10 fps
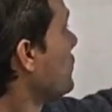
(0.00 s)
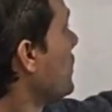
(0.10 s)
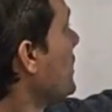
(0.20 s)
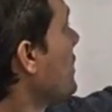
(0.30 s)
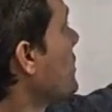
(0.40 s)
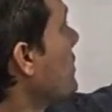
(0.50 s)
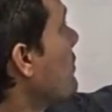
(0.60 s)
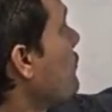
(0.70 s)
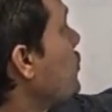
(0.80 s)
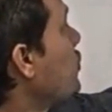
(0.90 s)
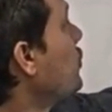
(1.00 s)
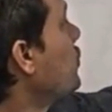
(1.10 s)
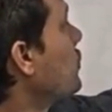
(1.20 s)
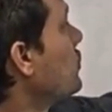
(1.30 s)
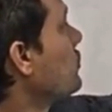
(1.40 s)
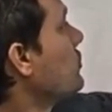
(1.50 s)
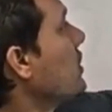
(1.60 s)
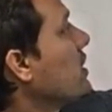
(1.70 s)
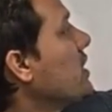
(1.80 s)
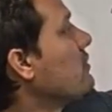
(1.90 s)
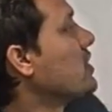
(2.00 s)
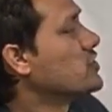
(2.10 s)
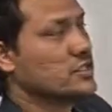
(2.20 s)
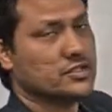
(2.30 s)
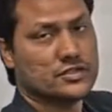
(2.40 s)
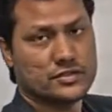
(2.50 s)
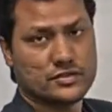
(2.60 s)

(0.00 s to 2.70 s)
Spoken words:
So linear sum of two real functions,